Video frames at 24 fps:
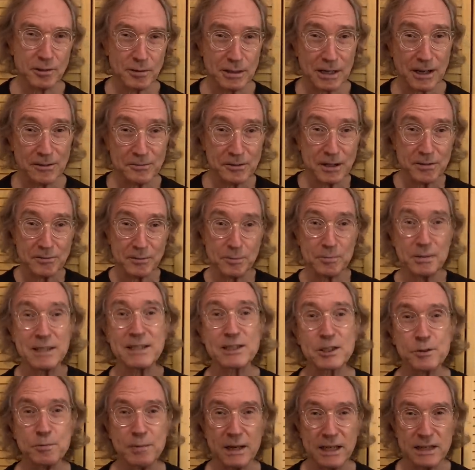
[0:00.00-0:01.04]
Now, if you have a big
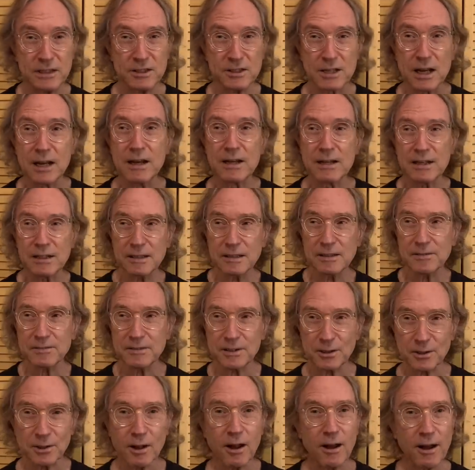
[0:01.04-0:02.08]
space, you live in
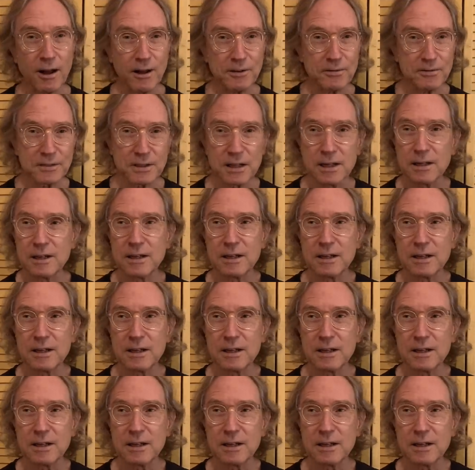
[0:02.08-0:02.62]
a loft,